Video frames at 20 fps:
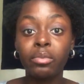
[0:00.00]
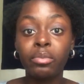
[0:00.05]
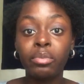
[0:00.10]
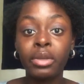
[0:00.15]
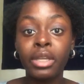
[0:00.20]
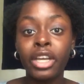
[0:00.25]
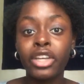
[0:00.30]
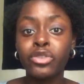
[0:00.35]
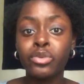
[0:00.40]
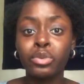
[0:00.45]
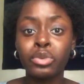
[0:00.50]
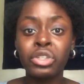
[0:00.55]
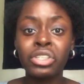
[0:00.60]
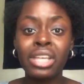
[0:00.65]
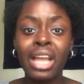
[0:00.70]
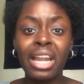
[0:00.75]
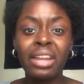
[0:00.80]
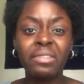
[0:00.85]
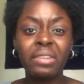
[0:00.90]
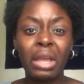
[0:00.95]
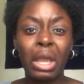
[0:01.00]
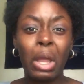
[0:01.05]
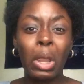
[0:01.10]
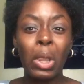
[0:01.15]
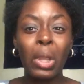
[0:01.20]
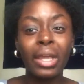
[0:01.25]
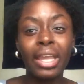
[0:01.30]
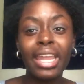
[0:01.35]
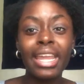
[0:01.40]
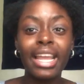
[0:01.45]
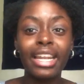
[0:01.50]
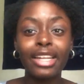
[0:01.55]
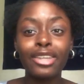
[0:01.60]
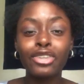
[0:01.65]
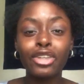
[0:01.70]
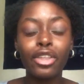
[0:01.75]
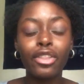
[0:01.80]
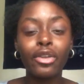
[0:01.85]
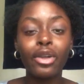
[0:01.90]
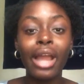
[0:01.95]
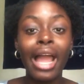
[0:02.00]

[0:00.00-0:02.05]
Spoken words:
because we're just kind of like looking at each other,